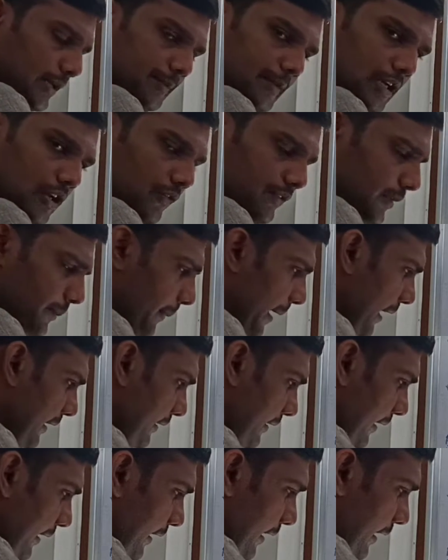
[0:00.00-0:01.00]
terminal of the
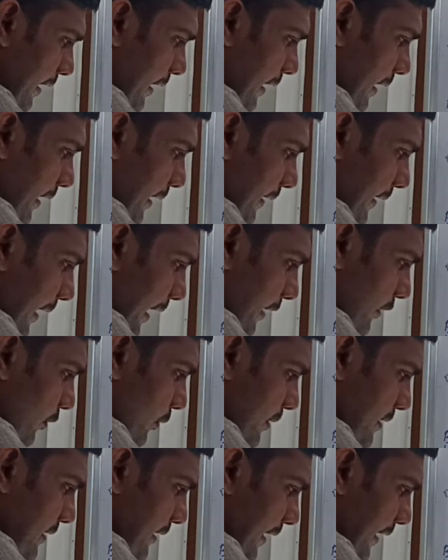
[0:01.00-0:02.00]
battery,
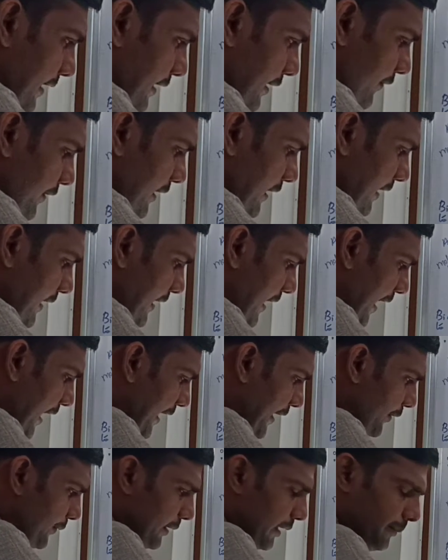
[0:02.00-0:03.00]
cathode is connected with
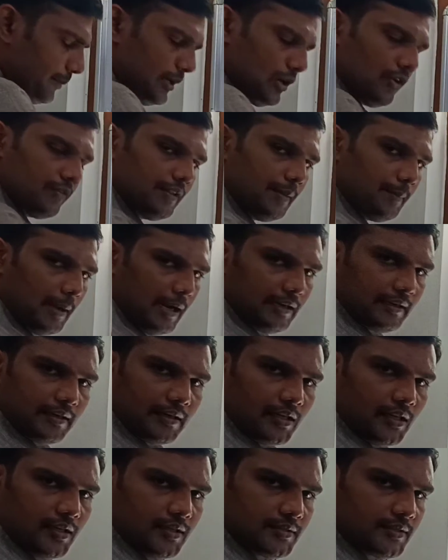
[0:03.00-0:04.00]
negative terminal of the battery.
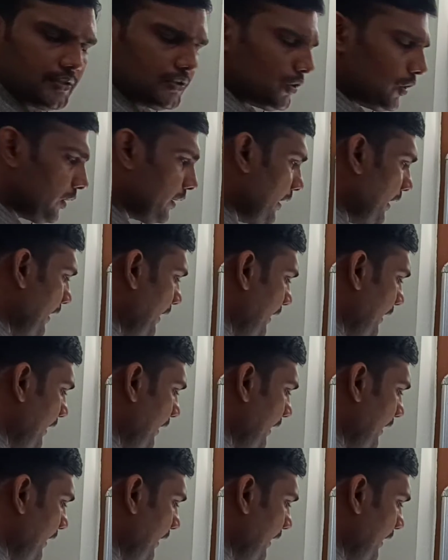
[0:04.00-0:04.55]
Is it not?